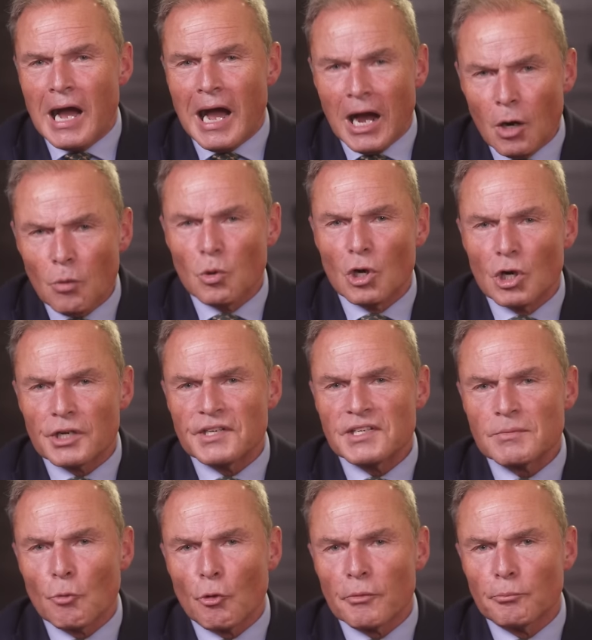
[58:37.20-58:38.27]
Our work
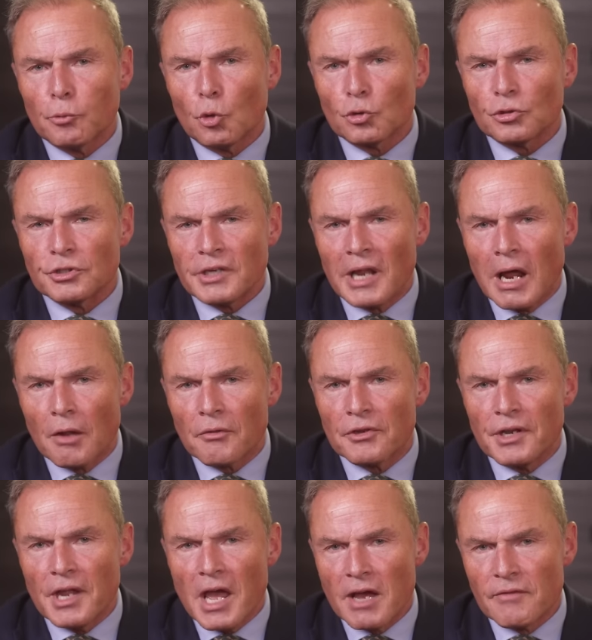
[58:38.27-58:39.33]
is more important now
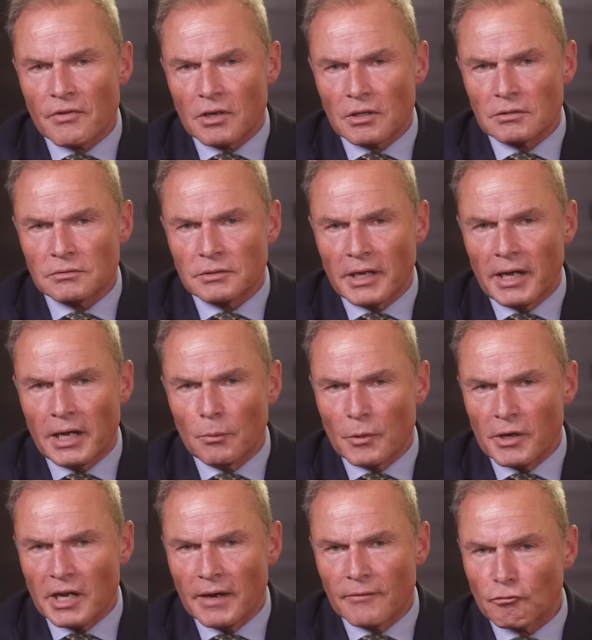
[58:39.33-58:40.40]
than ever, and
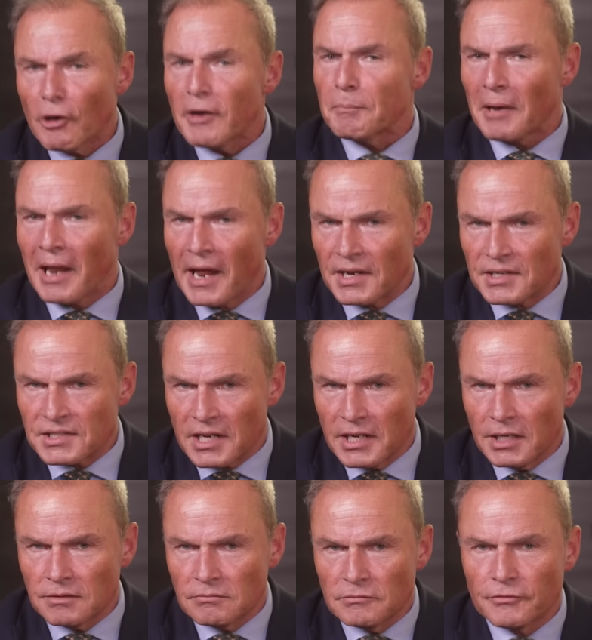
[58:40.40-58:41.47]
we have great plans
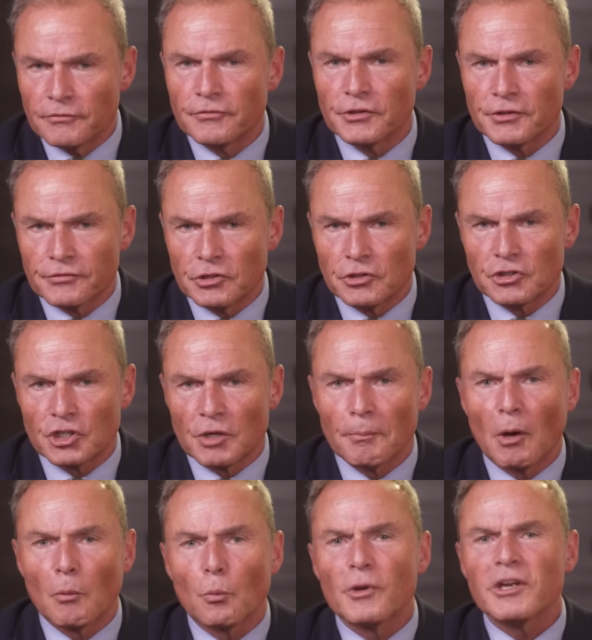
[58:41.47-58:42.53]
ahead for the future,
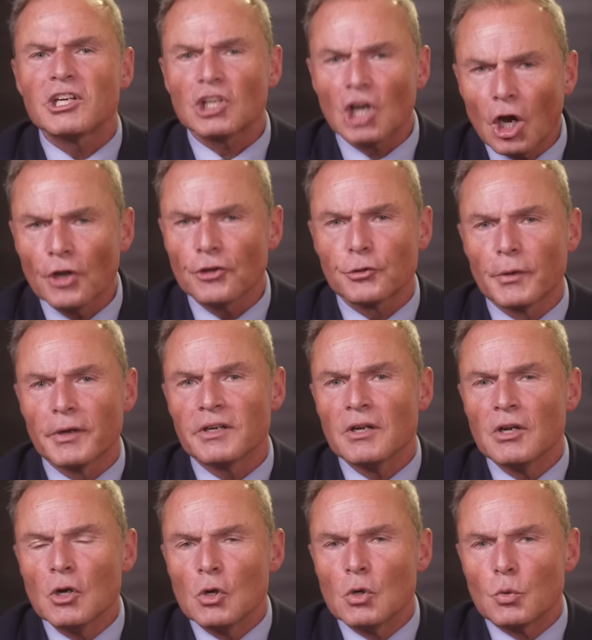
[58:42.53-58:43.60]
but we can't do it
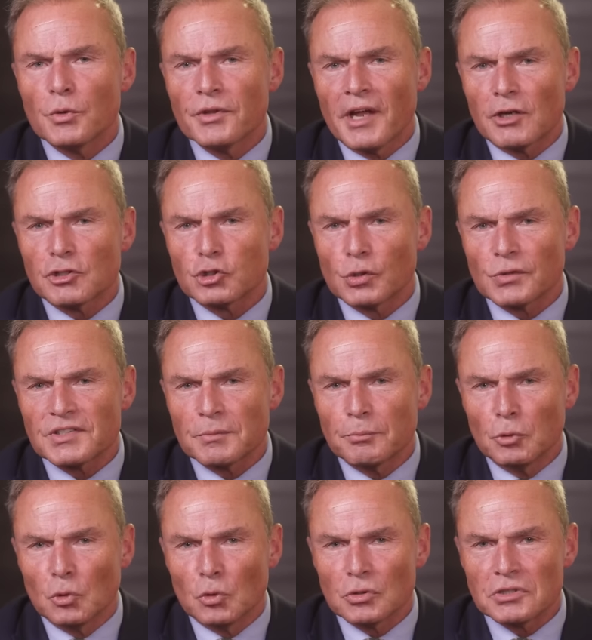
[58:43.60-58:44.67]
without your
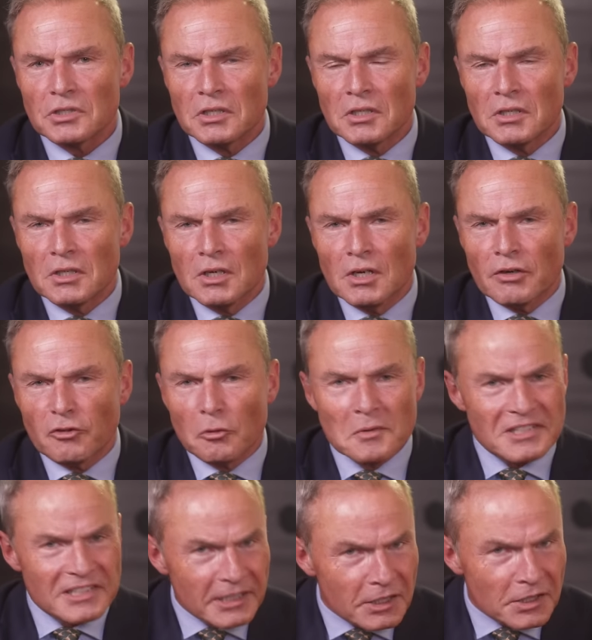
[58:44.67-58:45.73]
support. From
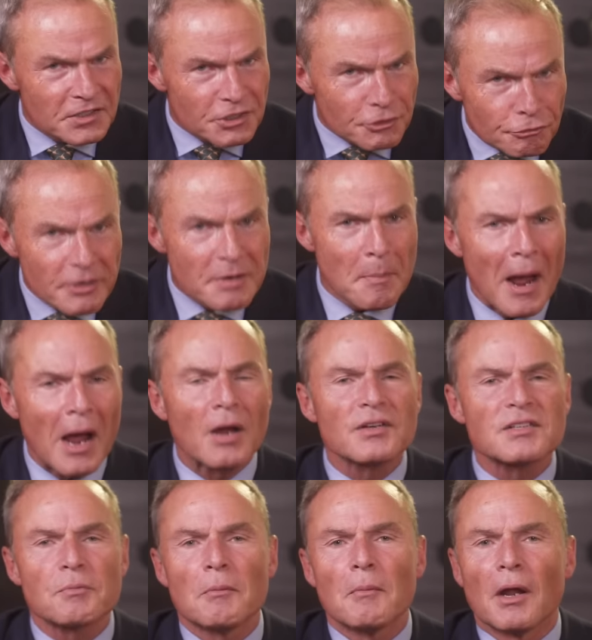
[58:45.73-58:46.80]
as little as
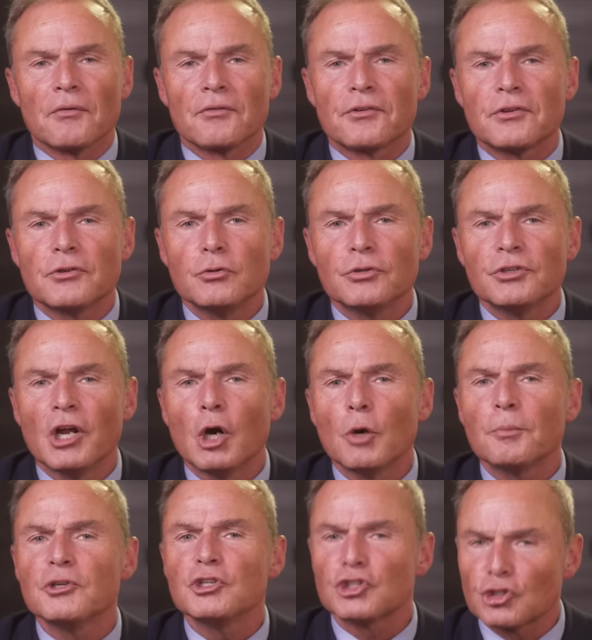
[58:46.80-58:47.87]
£3 per month, you can
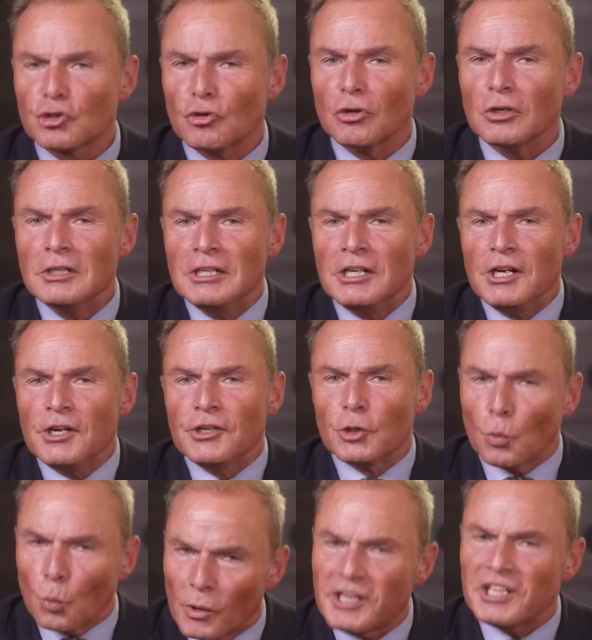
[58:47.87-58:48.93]
help ensure that
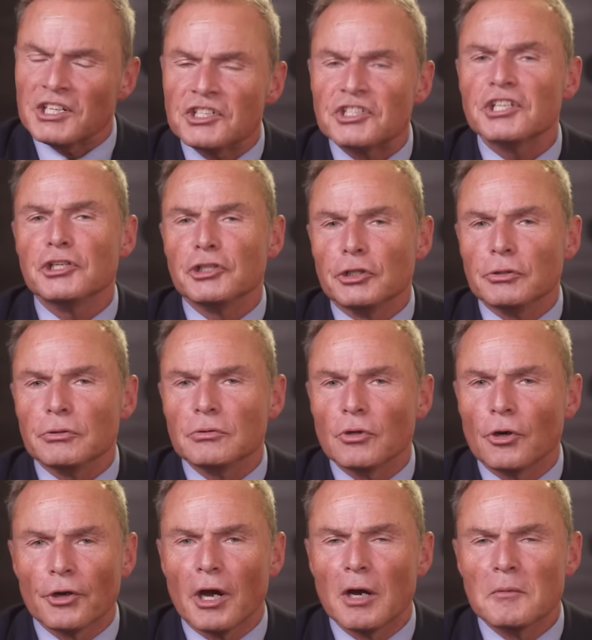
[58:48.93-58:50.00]
we continue
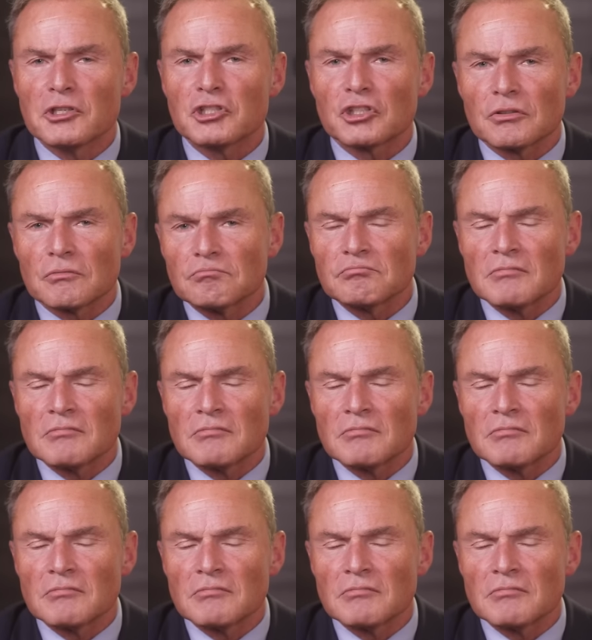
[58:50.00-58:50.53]
on our mission.